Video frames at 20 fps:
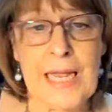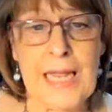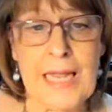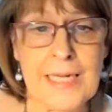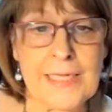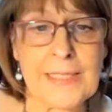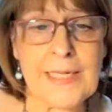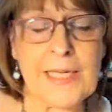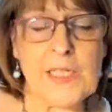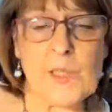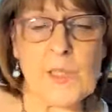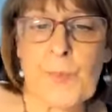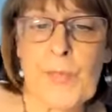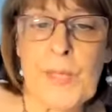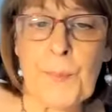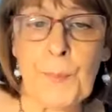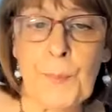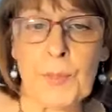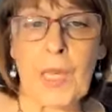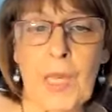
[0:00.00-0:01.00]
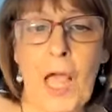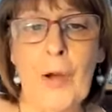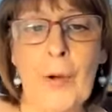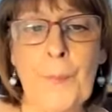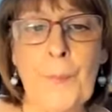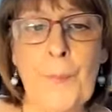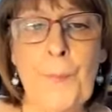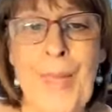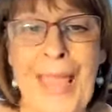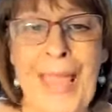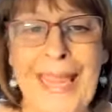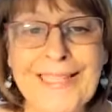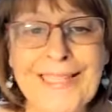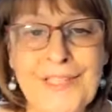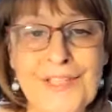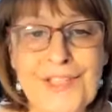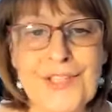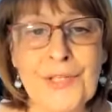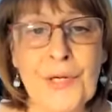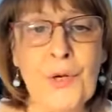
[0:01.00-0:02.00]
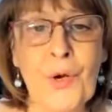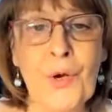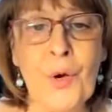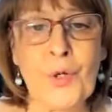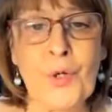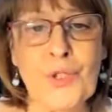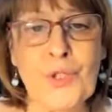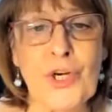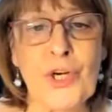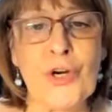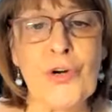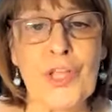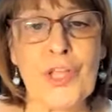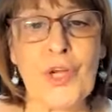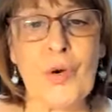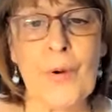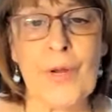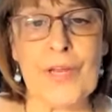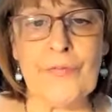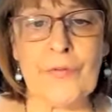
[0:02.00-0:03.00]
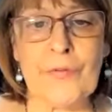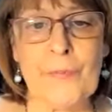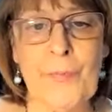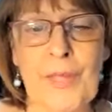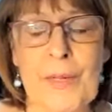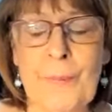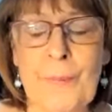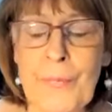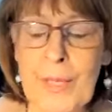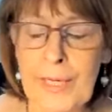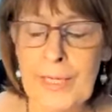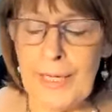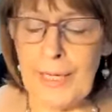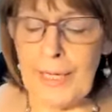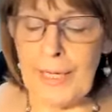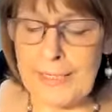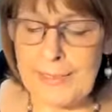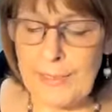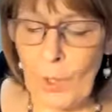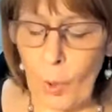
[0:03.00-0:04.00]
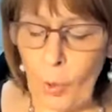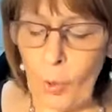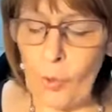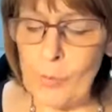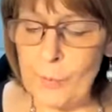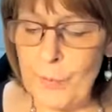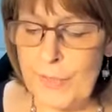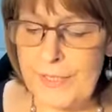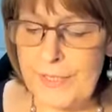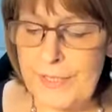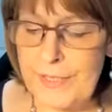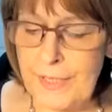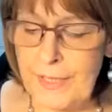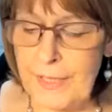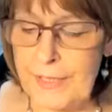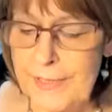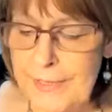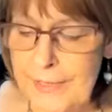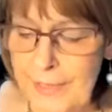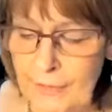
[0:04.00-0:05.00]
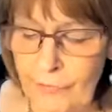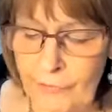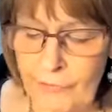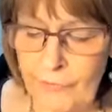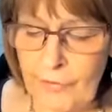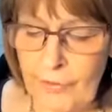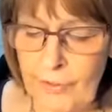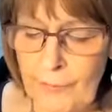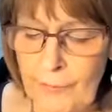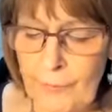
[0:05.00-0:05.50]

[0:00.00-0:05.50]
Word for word: as his people are bent on turning away from him. It's almost as if